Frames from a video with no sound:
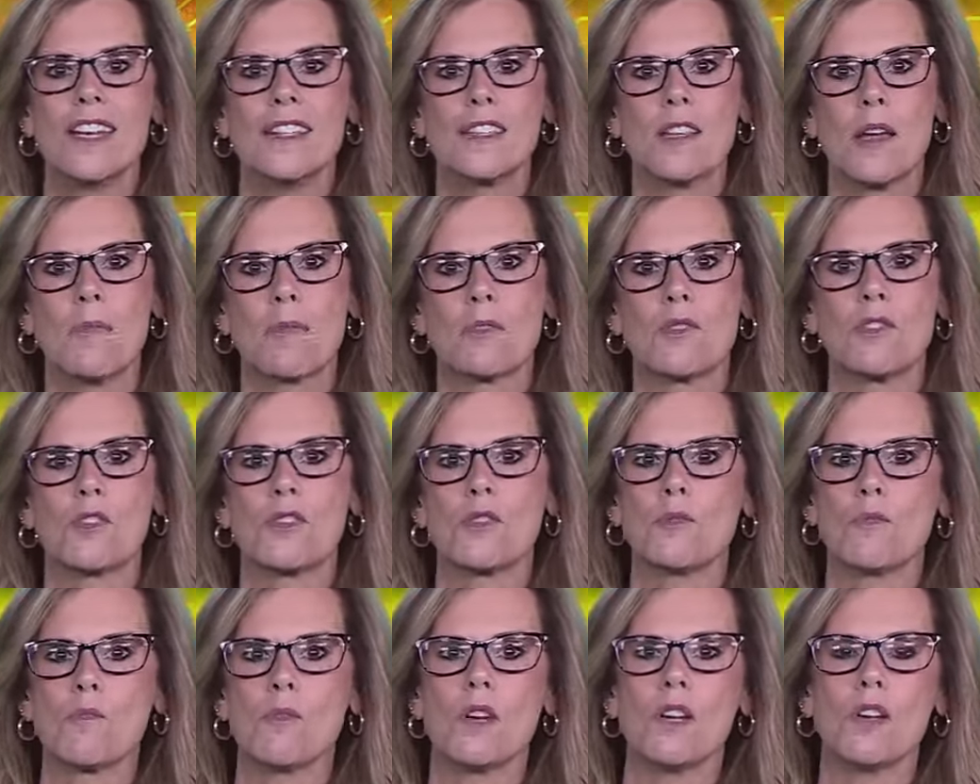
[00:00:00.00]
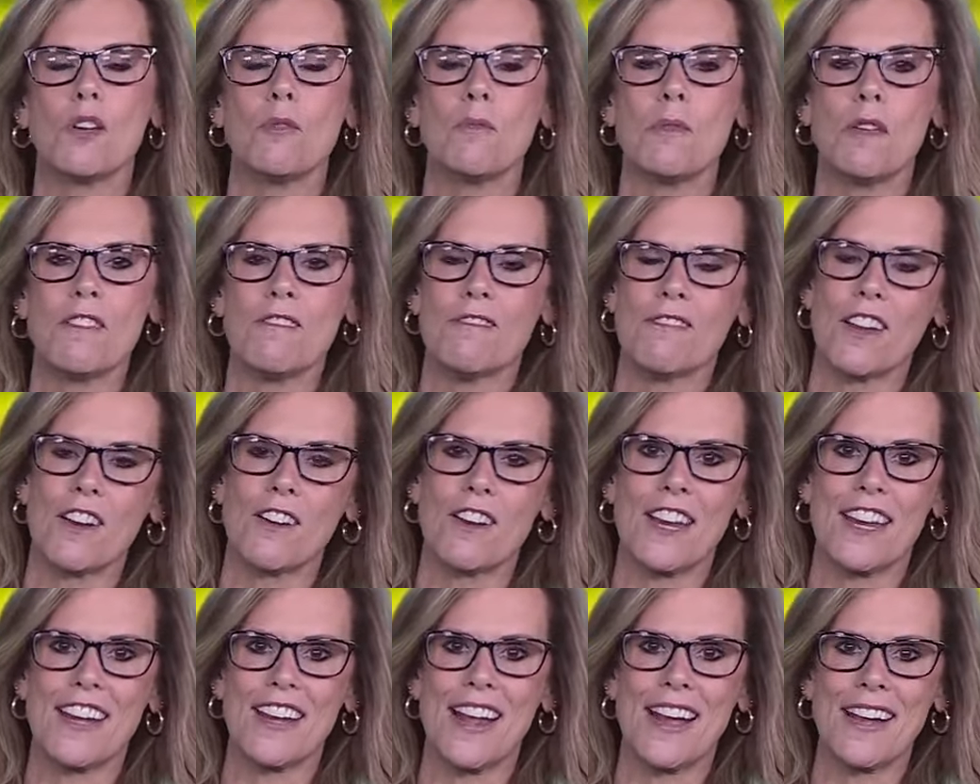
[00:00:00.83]
Temperatures will be
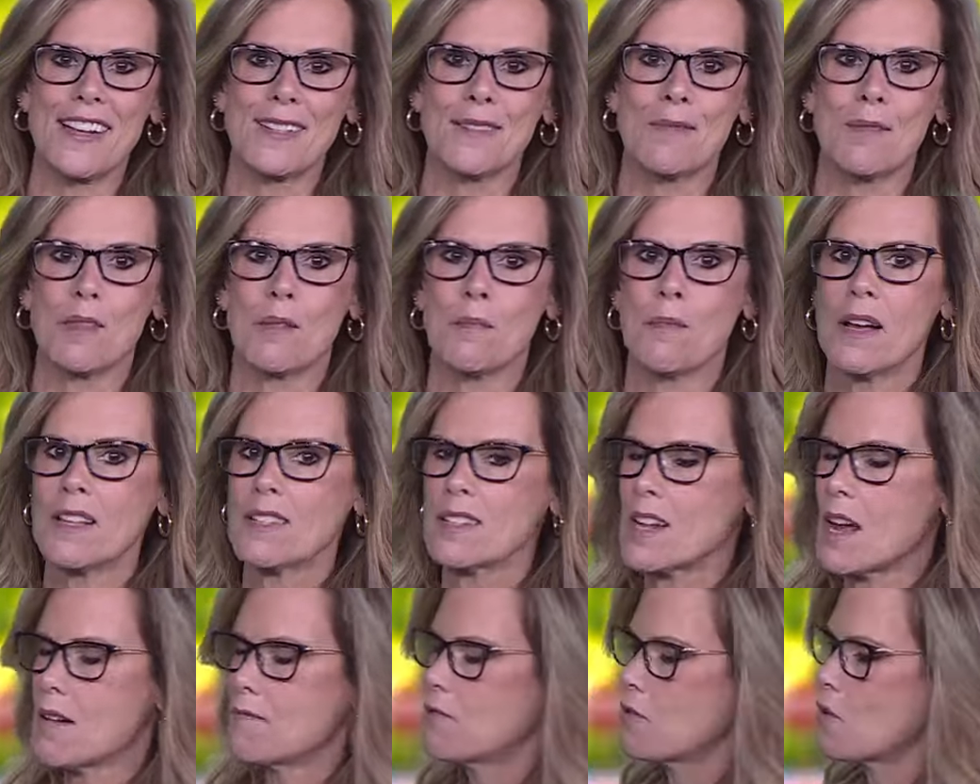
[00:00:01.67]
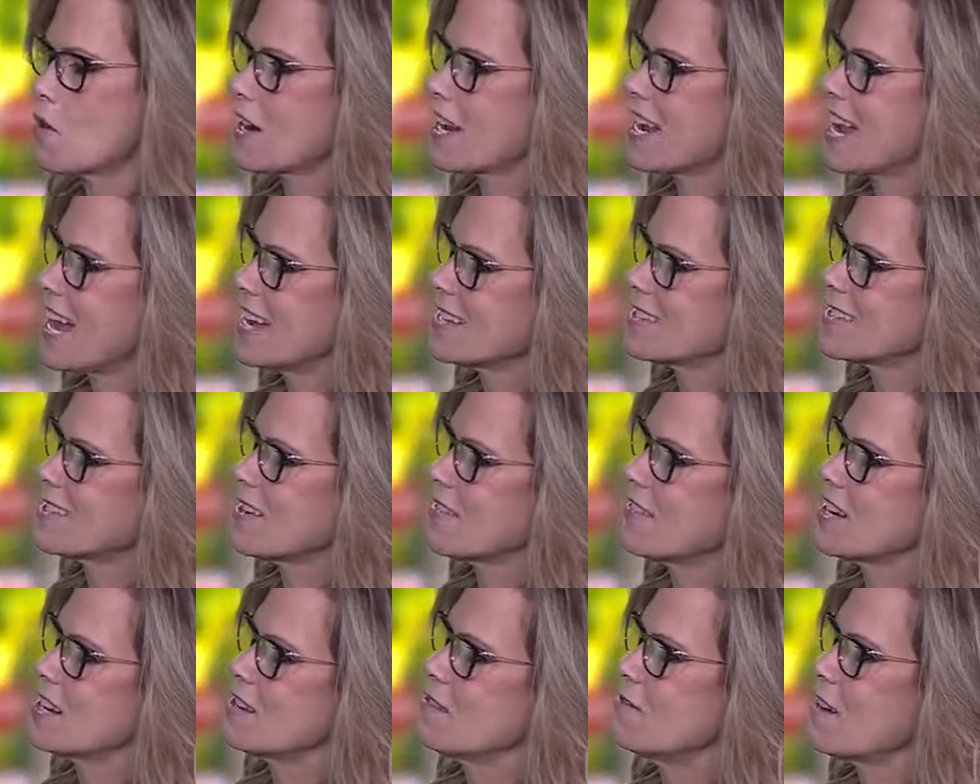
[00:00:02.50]
very nice with the bus stop forecast
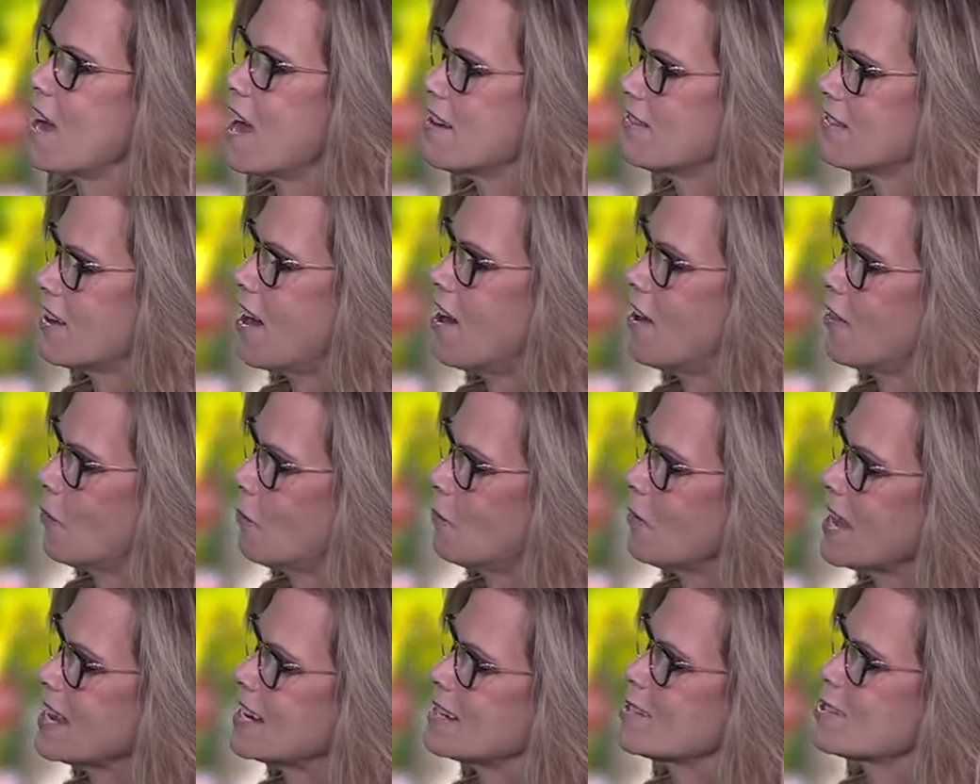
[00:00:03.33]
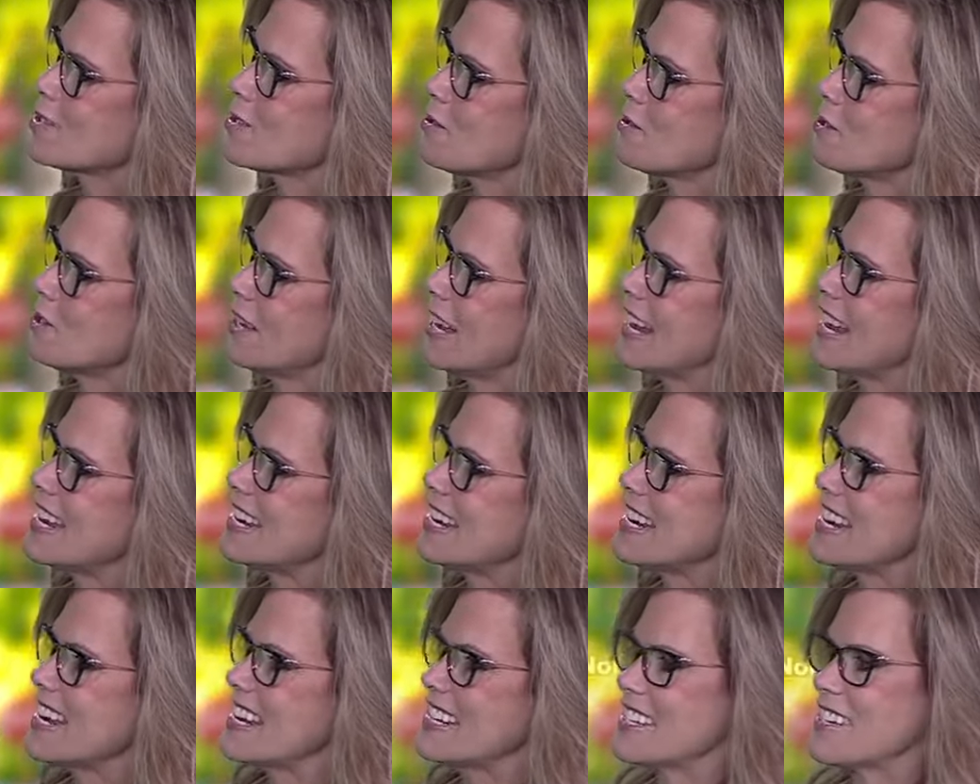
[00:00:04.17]
75 on the way to school,
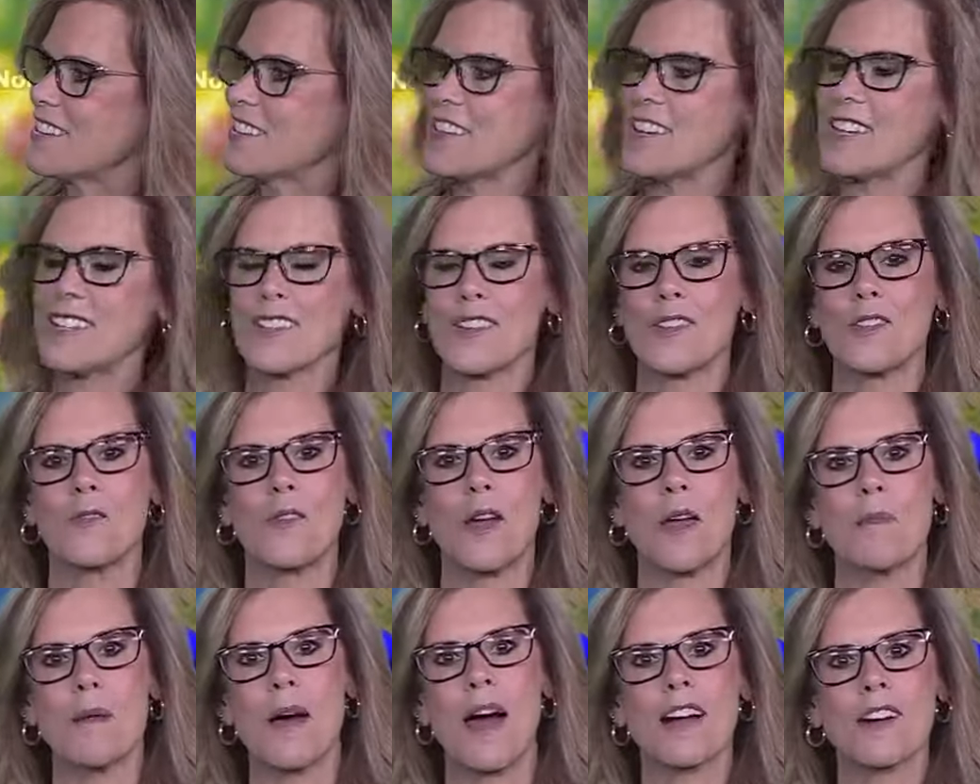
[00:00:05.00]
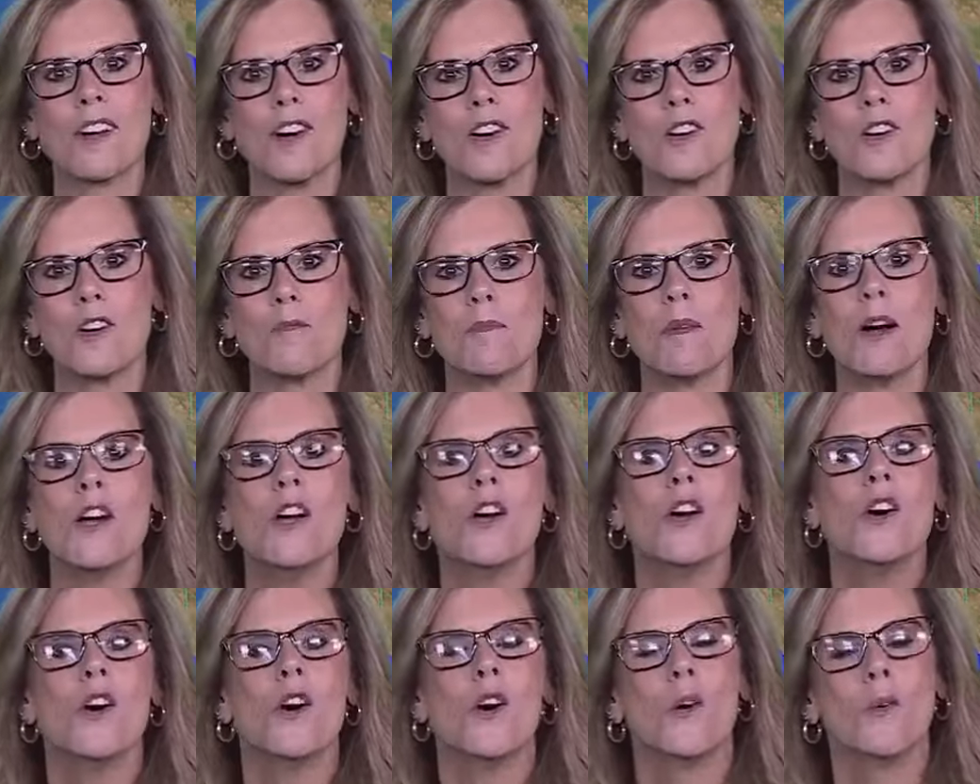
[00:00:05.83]
88 degrees on the way back home
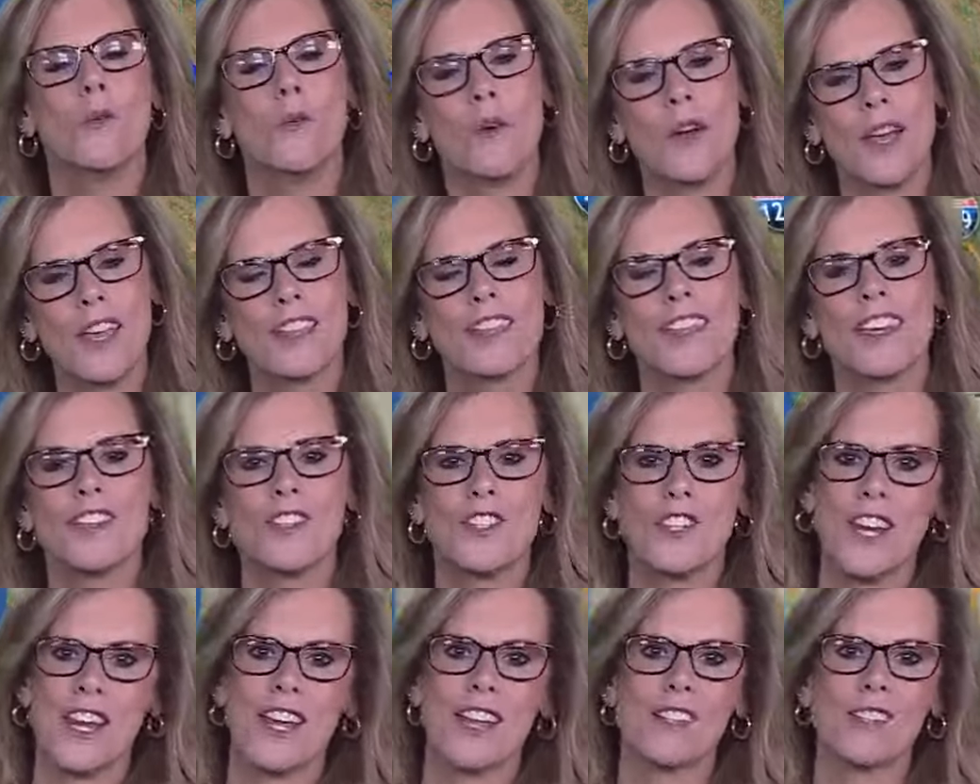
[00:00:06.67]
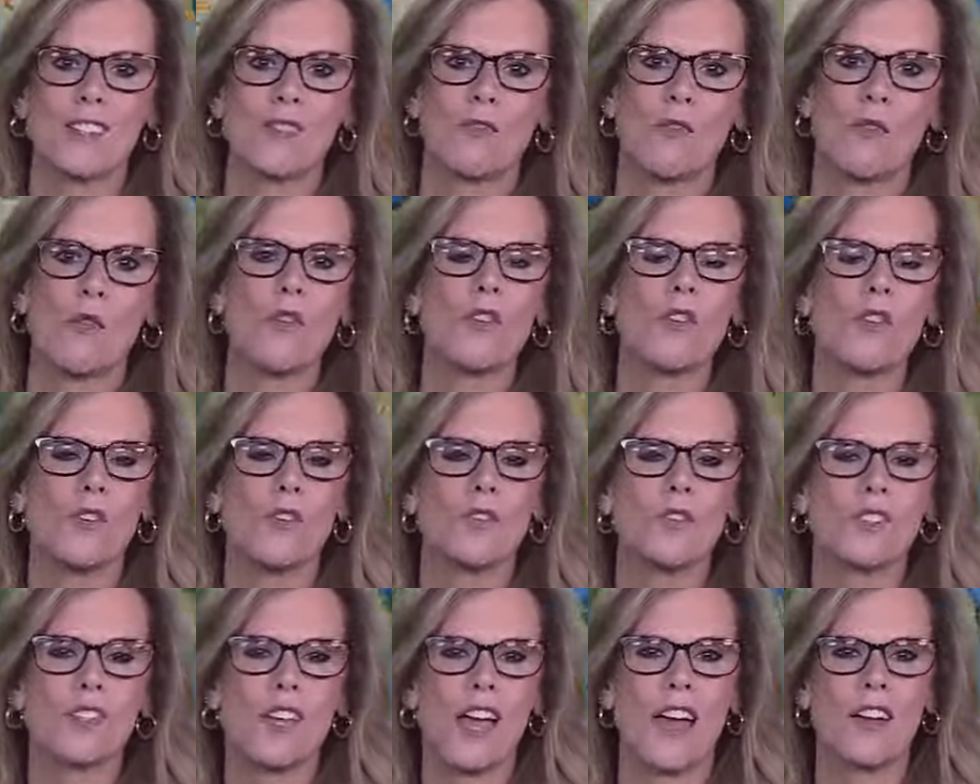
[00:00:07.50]
with a chance for
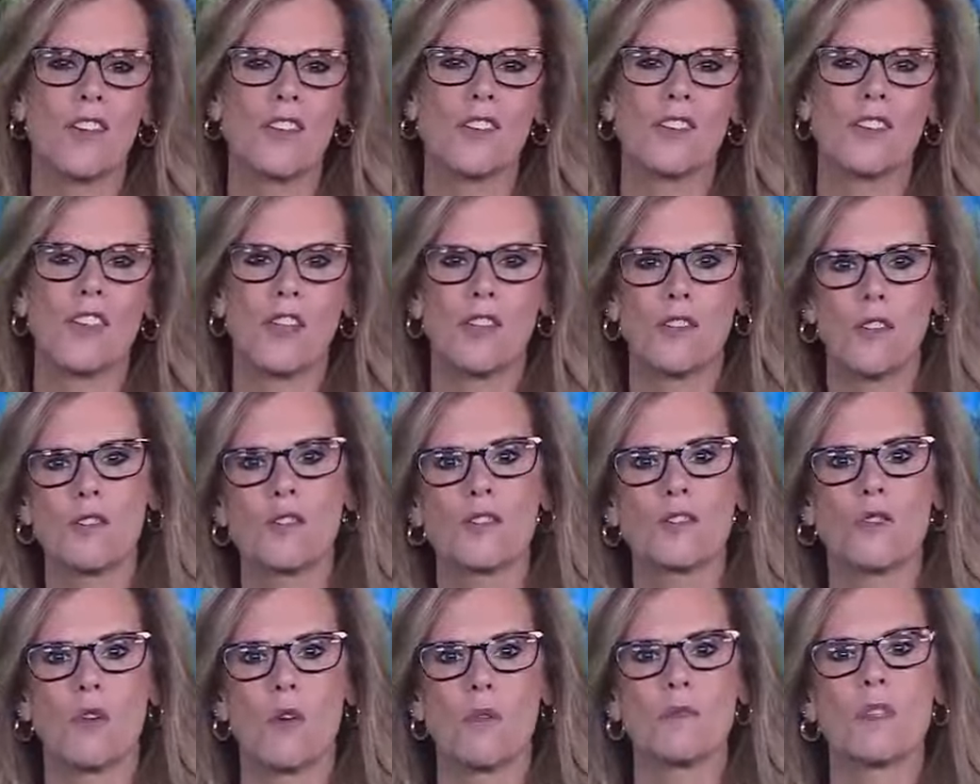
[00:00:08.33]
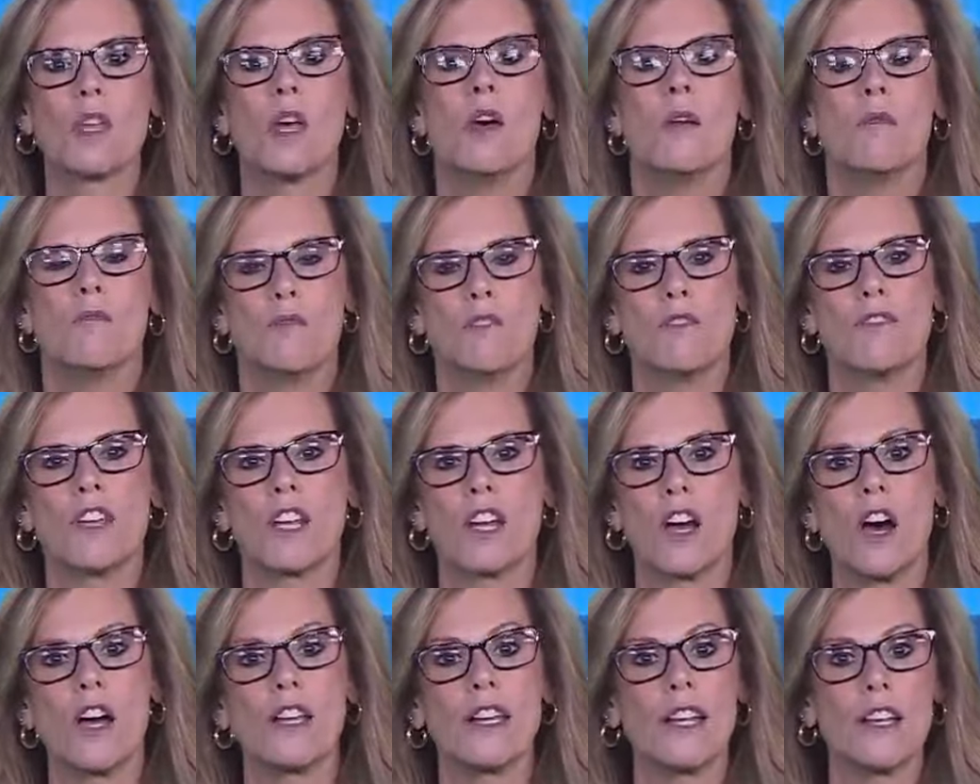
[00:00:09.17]
those scattered thunderstorms
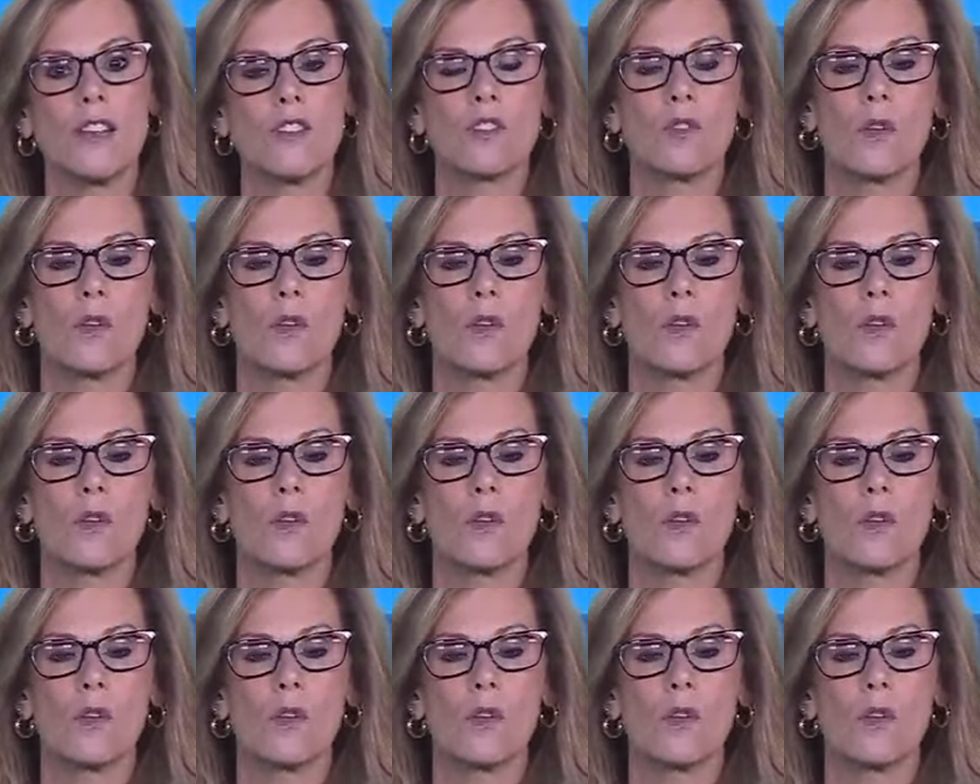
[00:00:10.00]
moving on in.